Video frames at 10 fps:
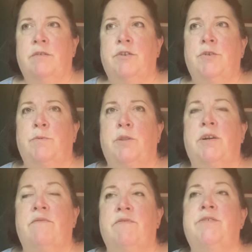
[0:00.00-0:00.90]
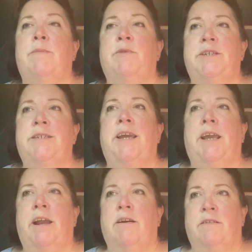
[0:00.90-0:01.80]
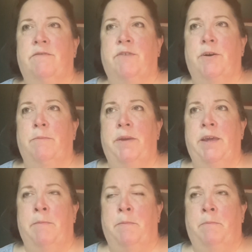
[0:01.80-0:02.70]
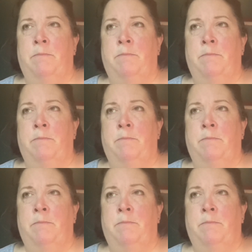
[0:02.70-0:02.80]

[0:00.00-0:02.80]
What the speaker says: She was looking for someone to take care of him.